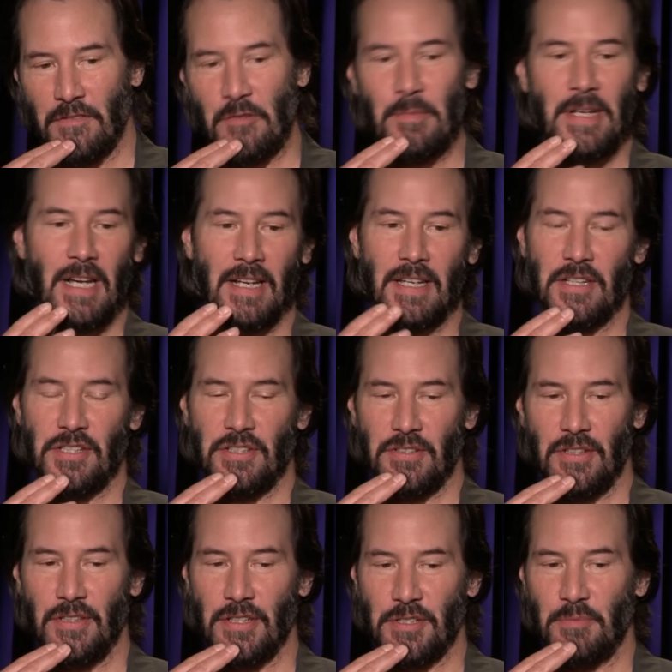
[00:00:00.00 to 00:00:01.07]
me, I guess
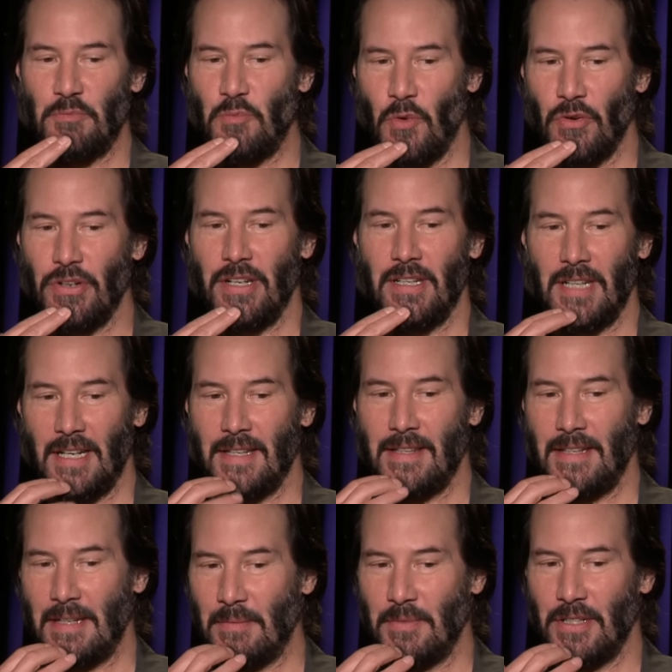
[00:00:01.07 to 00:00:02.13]
this morning, I
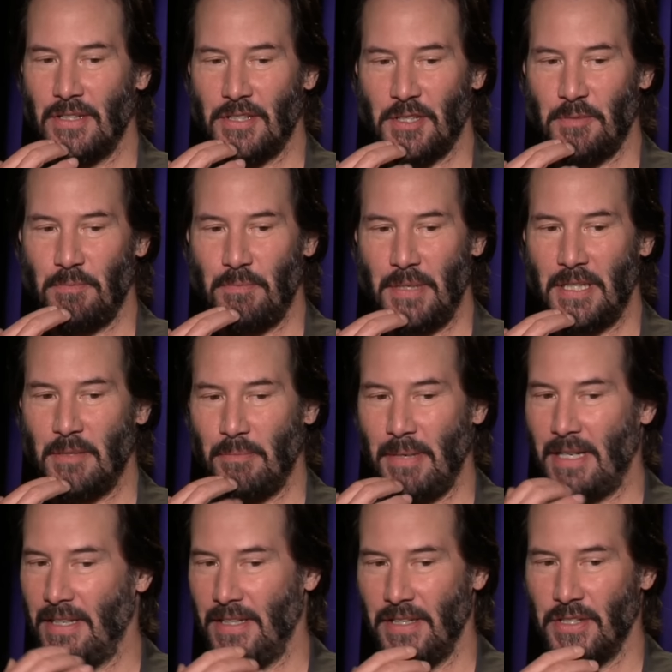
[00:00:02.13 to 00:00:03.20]
think I'm going to speak
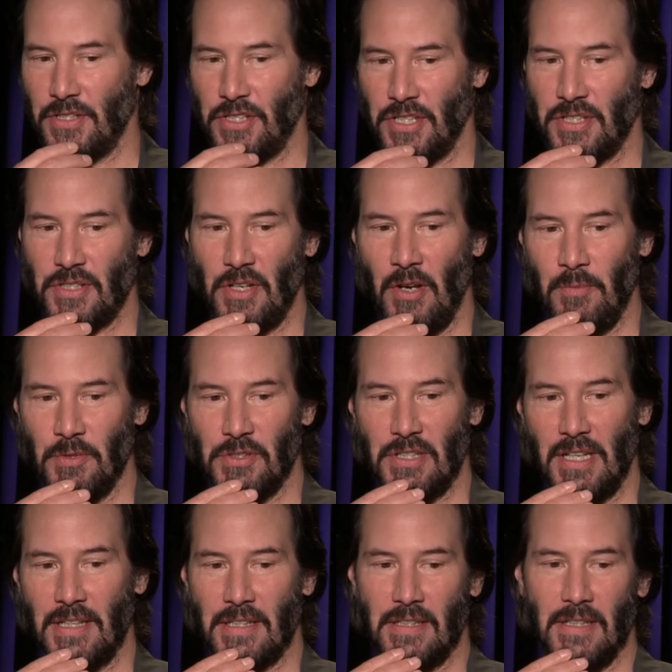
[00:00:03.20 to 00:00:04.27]
about it as just almost
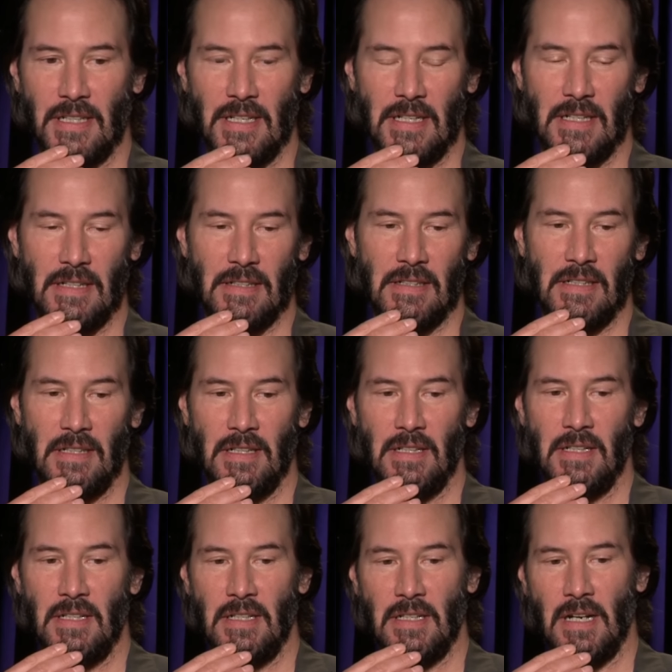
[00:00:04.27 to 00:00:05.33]
like, I
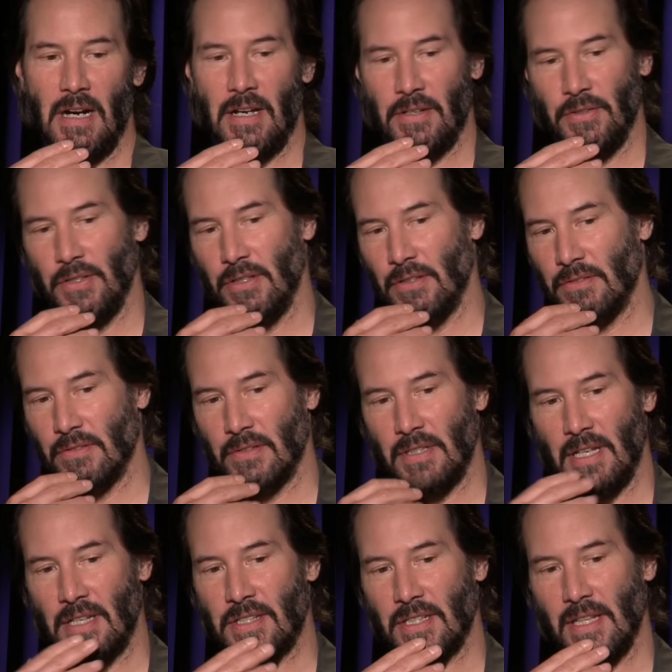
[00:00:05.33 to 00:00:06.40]
don't know,
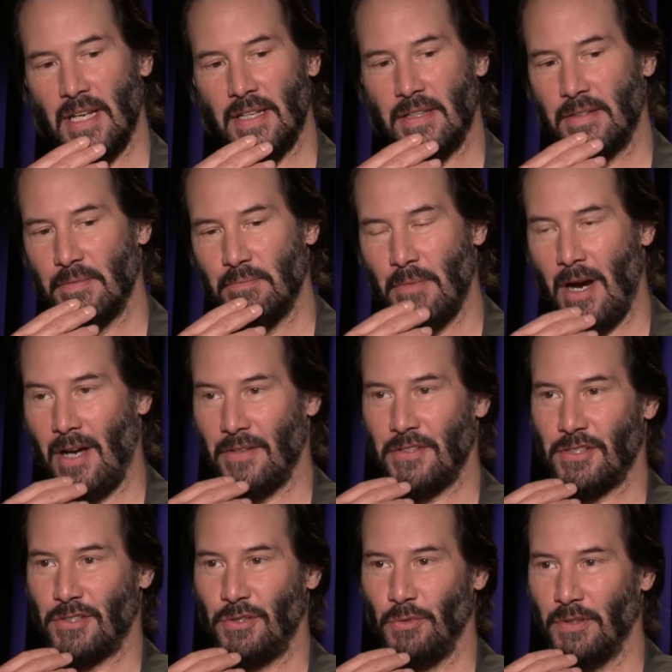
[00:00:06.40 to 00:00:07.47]
it's like
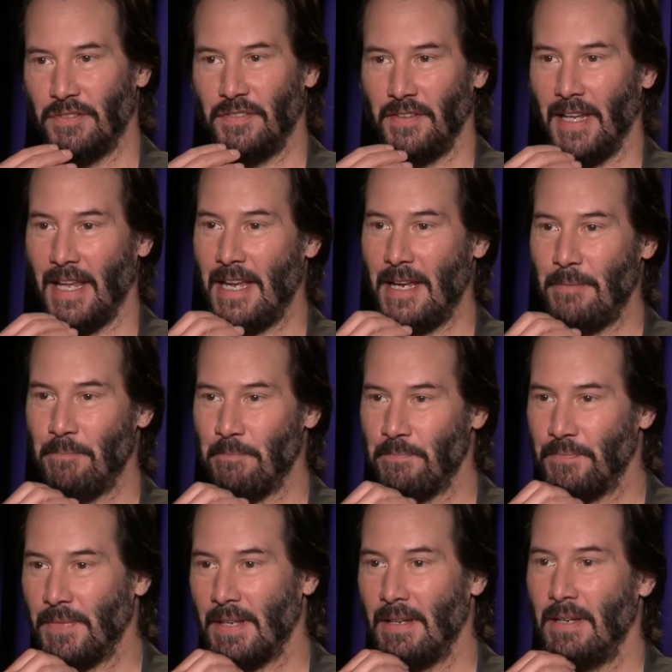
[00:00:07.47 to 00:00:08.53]
moths to a flame.
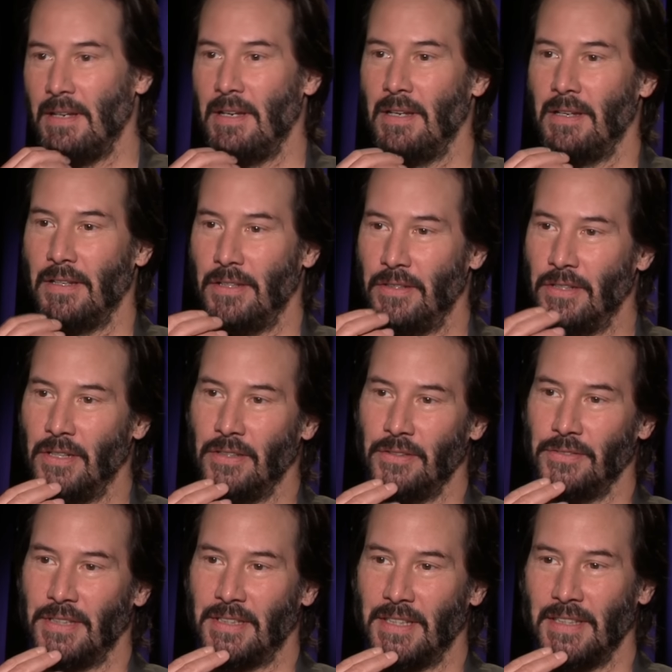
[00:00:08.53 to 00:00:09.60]
Mm. You
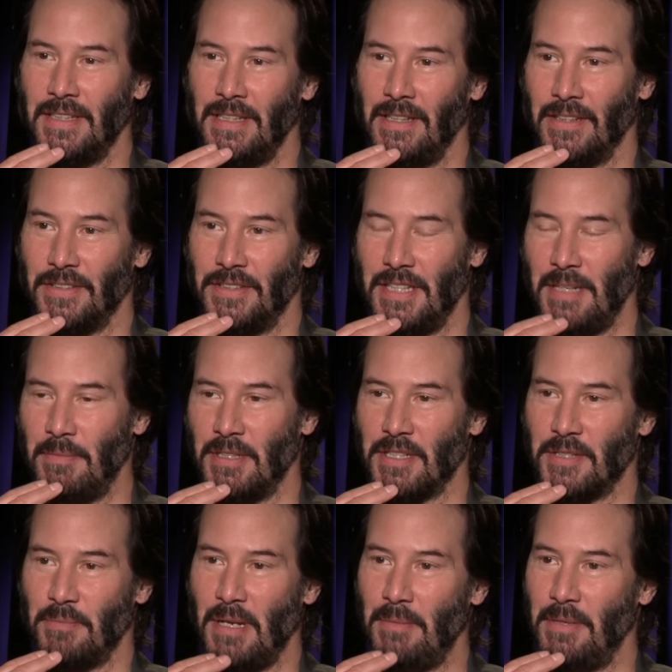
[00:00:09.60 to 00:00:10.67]
know, that the neon demon
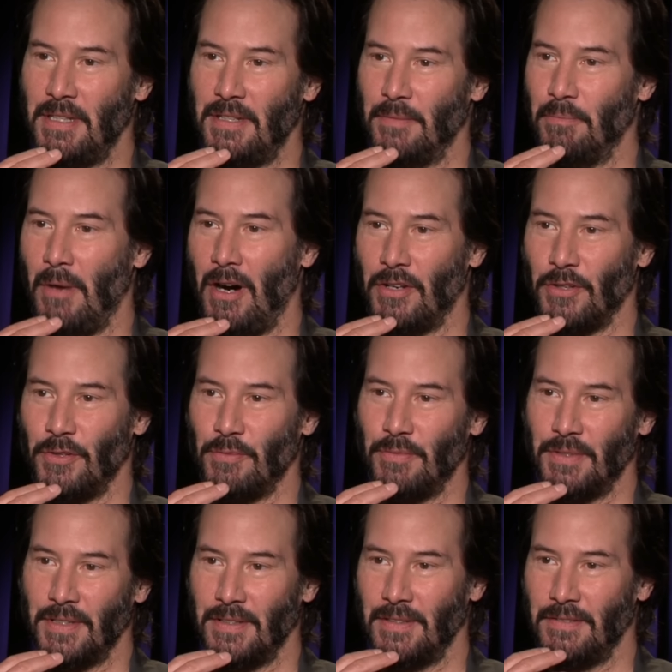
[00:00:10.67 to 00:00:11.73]
is maybe the modern
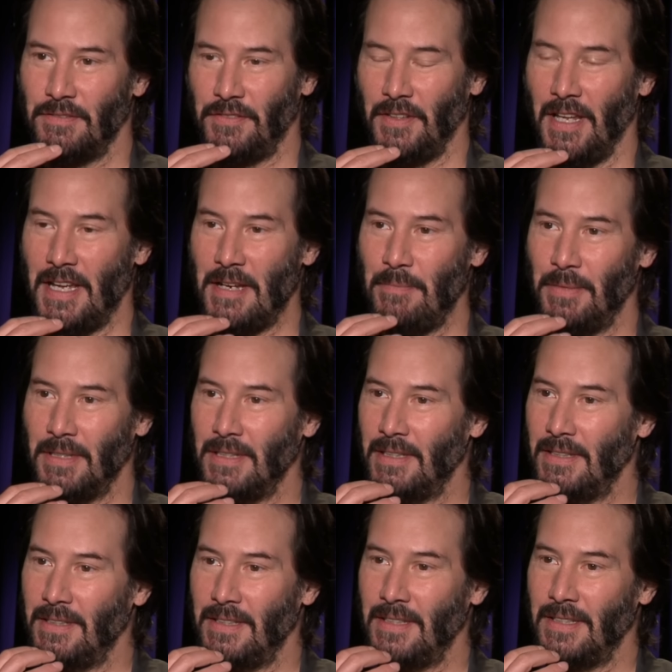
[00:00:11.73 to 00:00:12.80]
flame.
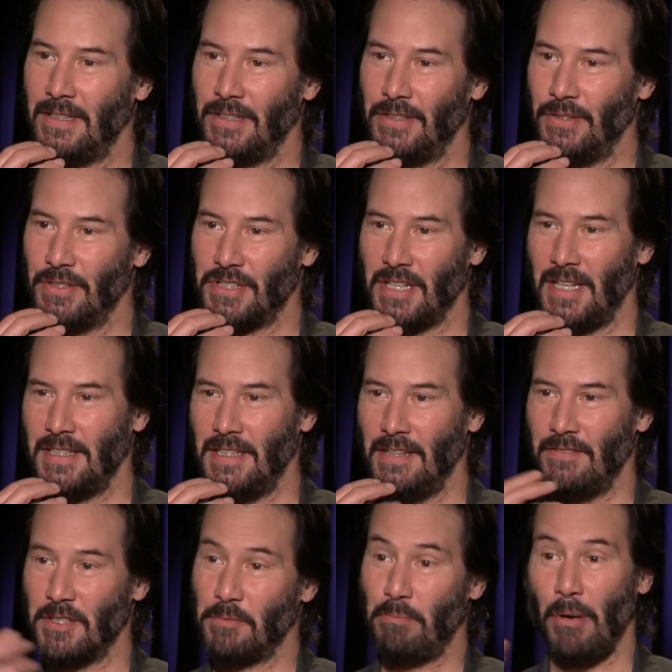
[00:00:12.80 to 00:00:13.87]
Yeah. You know, this idea
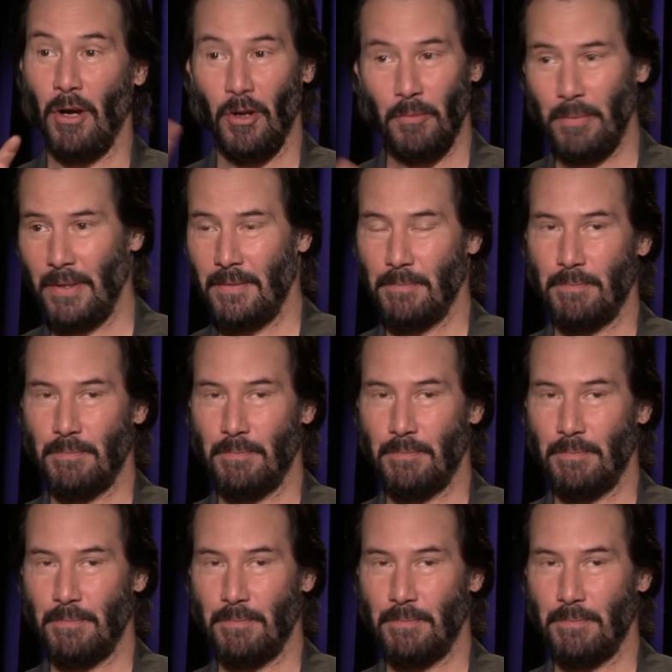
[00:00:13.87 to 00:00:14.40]
of this pulp